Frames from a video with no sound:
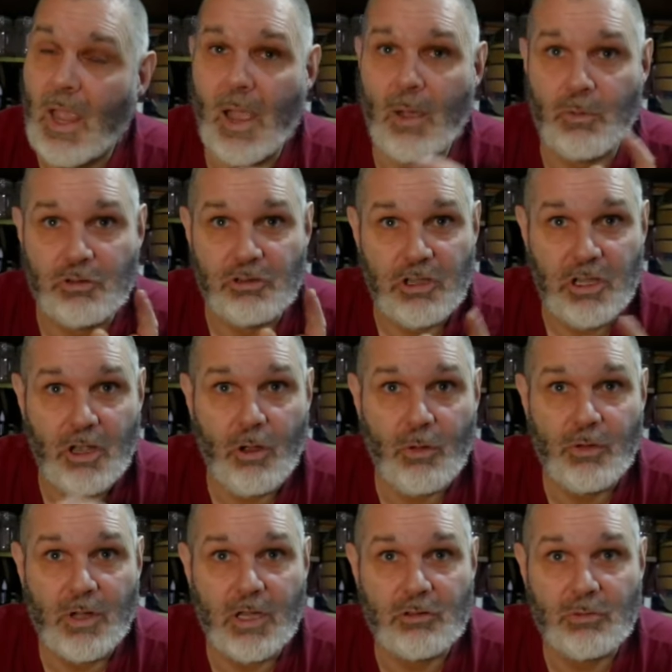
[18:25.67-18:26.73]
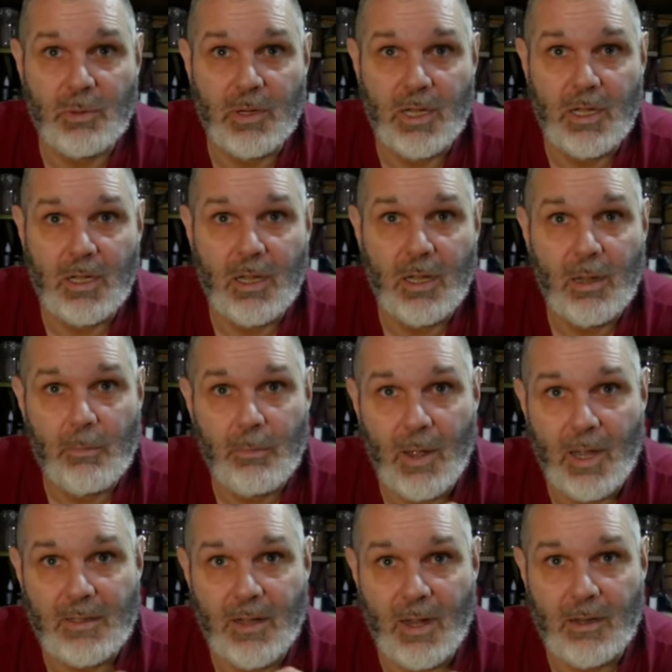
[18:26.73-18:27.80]
I will see you all next week,
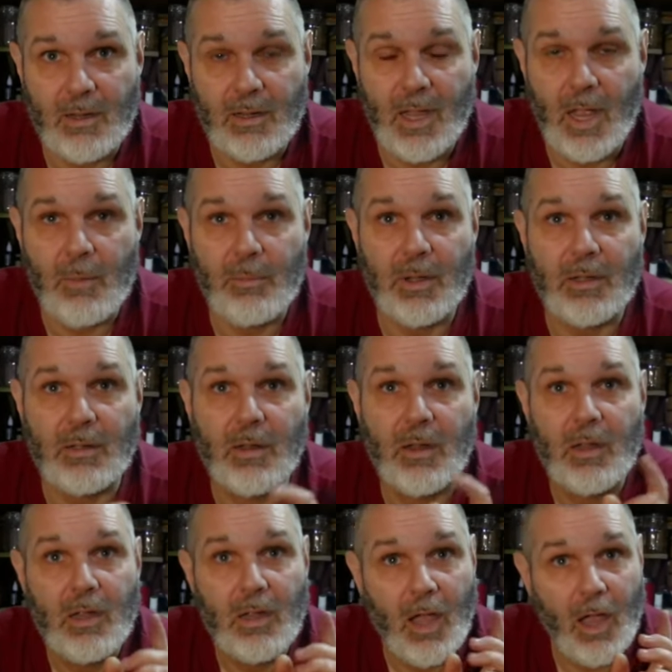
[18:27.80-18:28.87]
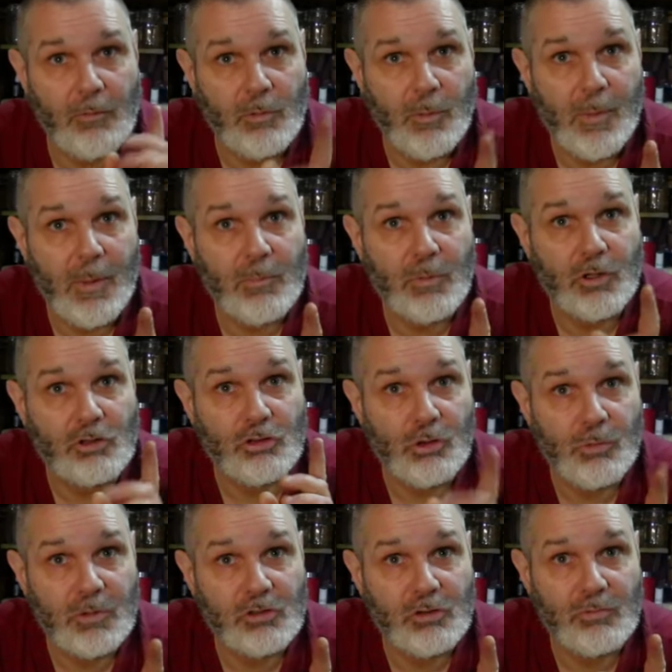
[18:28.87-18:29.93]
back down at the cabin. And remember, there's
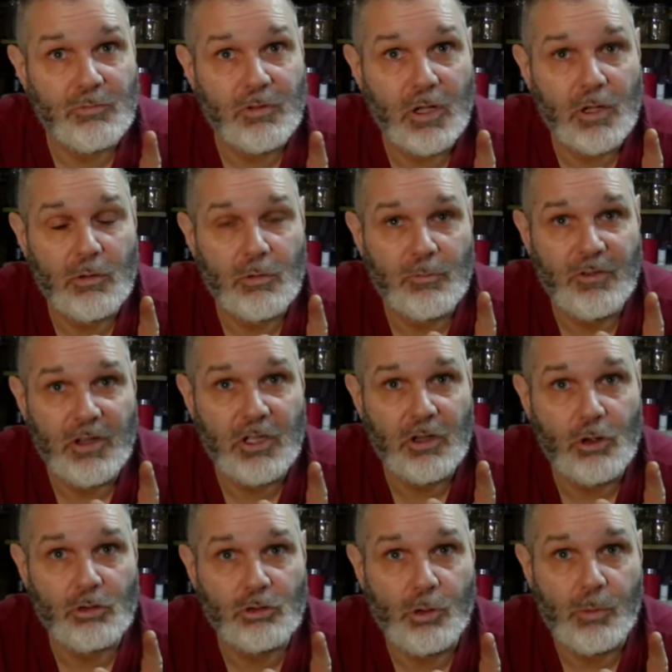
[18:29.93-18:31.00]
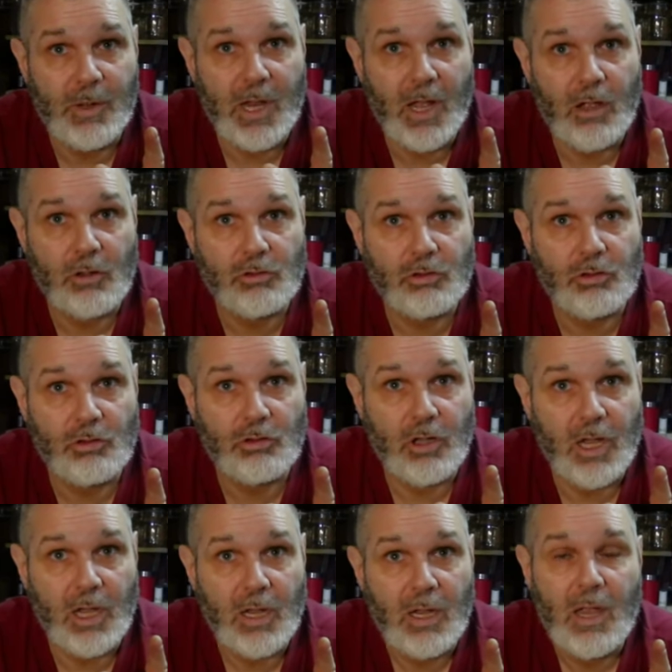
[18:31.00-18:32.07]
going to be some vi videos coming out on
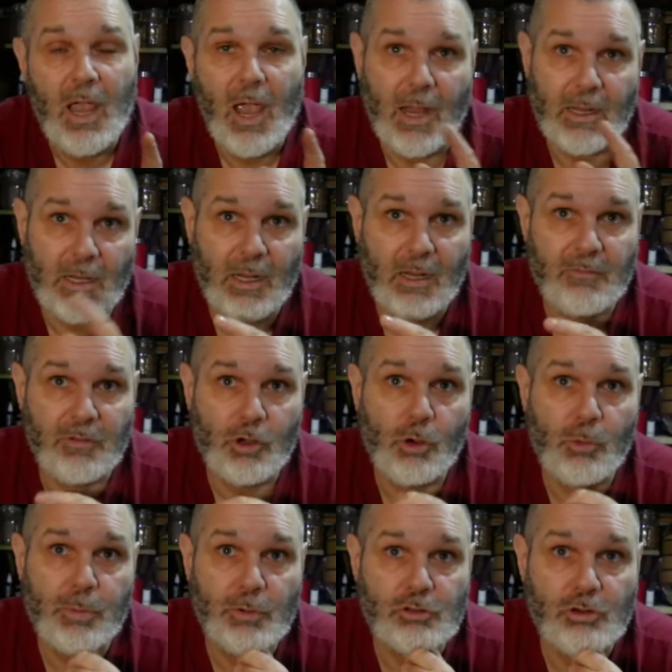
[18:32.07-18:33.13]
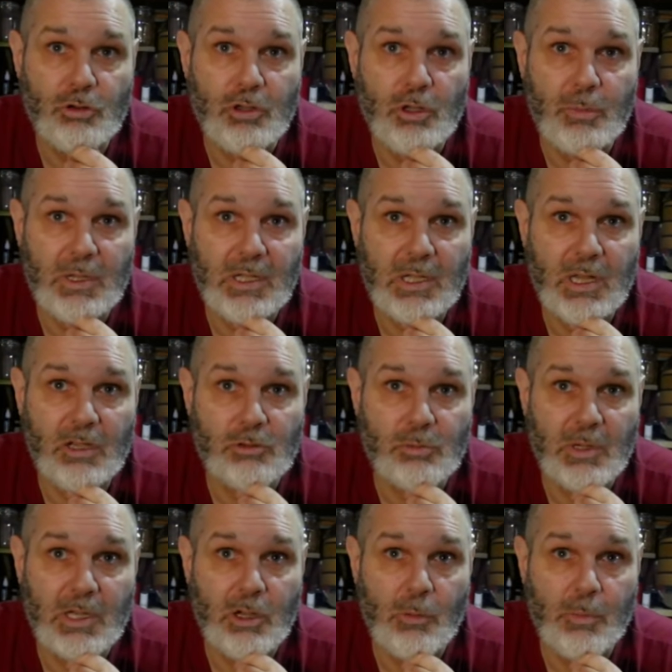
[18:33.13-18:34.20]
Sunday, and I'll have a couple during the week next
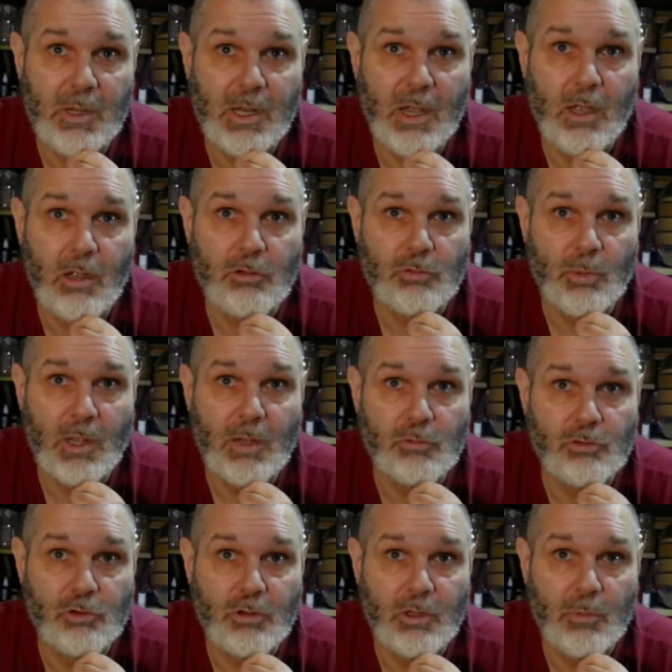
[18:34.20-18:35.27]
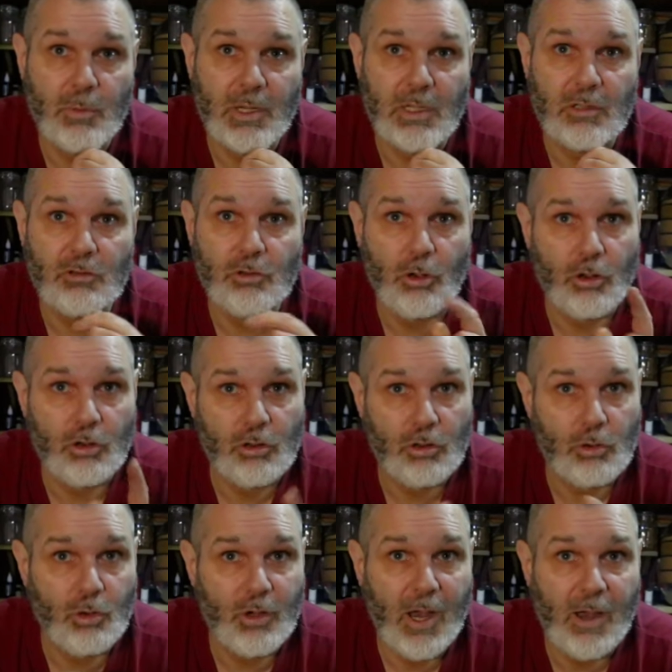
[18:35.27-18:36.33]
week coming out as well during the week, so
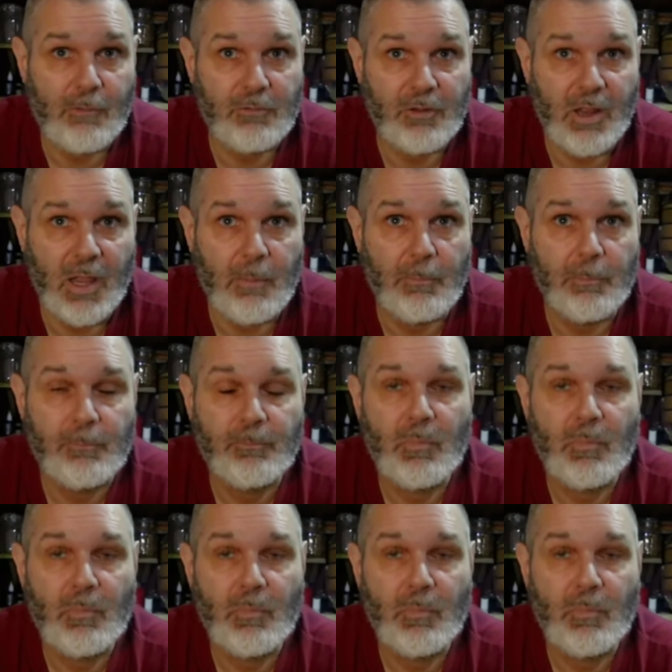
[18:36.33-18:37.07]
look out for them.